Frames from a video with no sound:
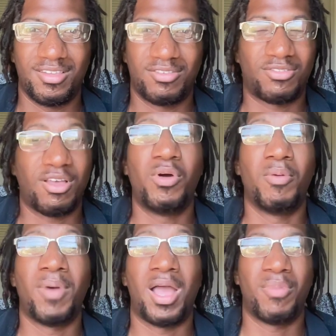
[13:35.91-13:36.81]
Someone
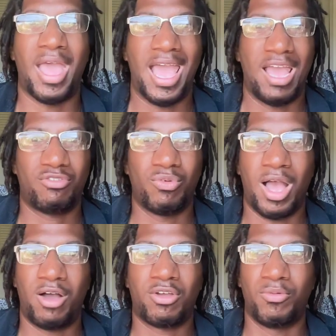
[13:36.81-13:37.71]
might ask you,
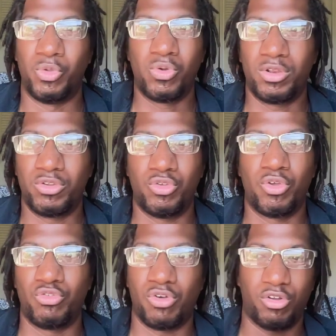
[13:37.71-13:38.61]
how come you
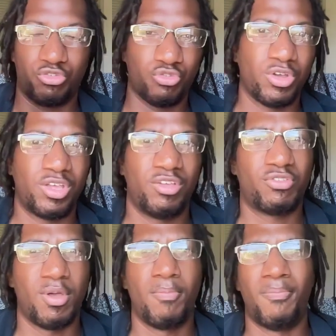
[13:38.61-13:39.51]
can draw
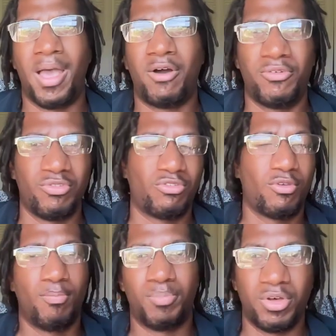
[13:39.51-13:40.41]
trees, mountains,
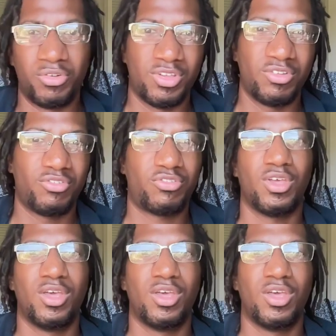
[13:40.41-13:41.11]
buildings,